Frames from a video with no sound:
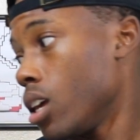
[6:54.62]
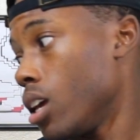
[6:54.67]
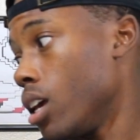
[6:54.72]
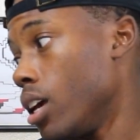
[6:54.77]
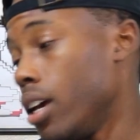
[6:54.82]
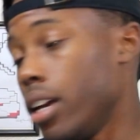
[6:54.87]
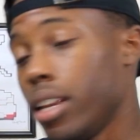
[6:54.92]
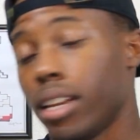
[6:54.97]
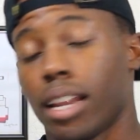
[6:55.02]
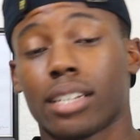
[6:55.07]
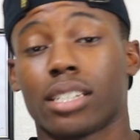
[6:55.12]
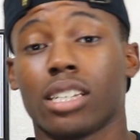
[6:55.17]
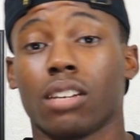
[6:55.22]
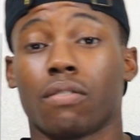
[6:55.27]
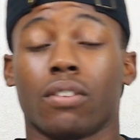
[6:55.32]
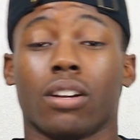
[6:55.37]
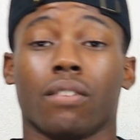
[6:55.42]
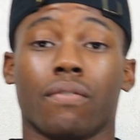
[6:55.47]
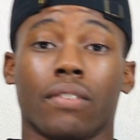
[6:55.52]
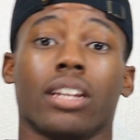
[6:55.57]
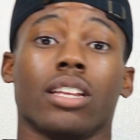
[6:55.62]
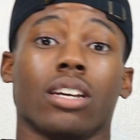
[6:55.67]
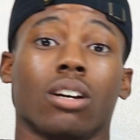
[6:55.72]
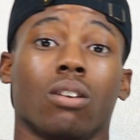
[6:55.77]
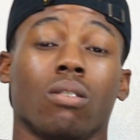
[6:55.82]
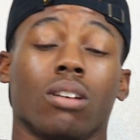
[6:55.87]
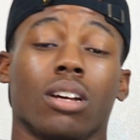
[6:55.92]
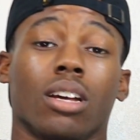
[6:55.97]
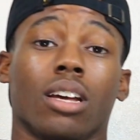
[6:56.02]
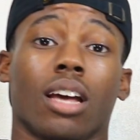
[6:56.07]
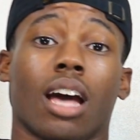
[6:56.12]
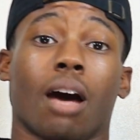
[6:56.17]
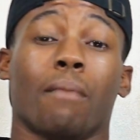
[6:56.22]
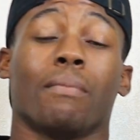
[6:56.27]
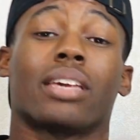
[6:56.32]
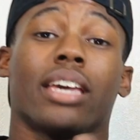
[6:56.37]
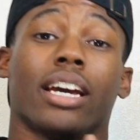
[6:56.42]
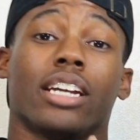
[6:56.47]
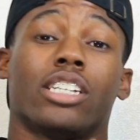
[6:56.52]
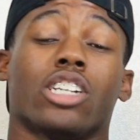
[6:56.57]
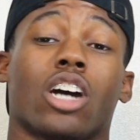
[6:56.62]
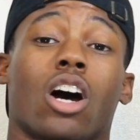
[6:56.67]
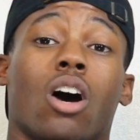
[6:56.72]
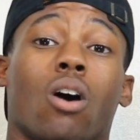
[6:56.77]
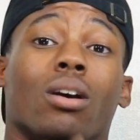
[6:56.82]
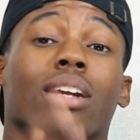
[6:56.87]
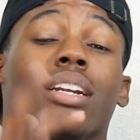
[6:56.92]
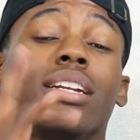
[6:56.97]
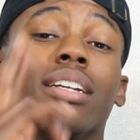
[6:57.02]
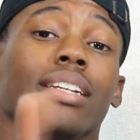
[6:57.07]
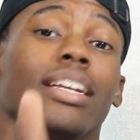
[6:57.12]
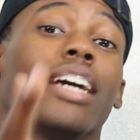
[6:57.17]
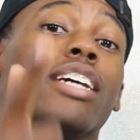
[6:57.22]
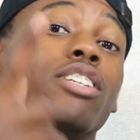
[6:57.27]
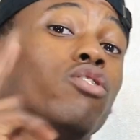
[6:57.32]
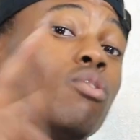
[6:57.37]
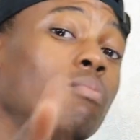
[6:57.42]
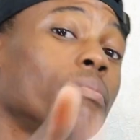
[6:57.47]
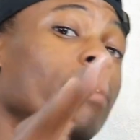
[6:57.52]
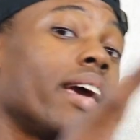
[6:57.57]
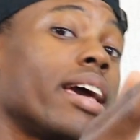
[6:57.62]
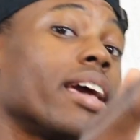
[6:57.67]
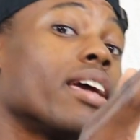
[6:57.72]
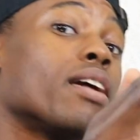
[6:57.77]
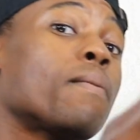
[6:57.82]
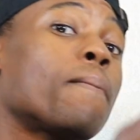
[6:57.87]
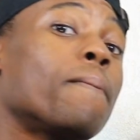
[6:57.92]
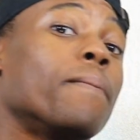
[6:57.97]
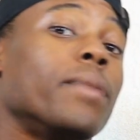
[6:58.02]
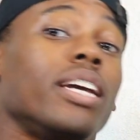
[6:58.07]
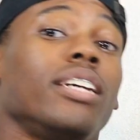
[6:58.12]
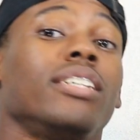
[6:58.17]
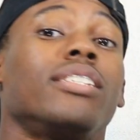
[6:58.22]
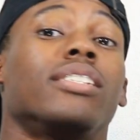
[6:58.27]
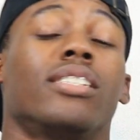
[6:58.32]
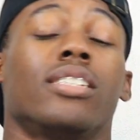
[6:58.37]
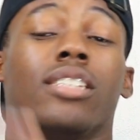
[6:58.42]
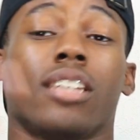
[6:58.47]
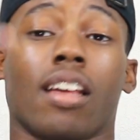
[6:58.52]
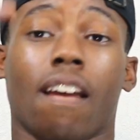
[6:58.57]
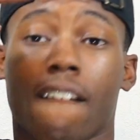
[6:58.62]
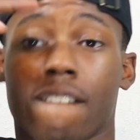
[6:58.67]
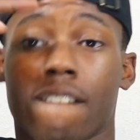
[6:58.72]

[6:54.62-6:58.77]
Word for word: And that's it for the video. I'm going to catch y'all in the next one, man. Peace.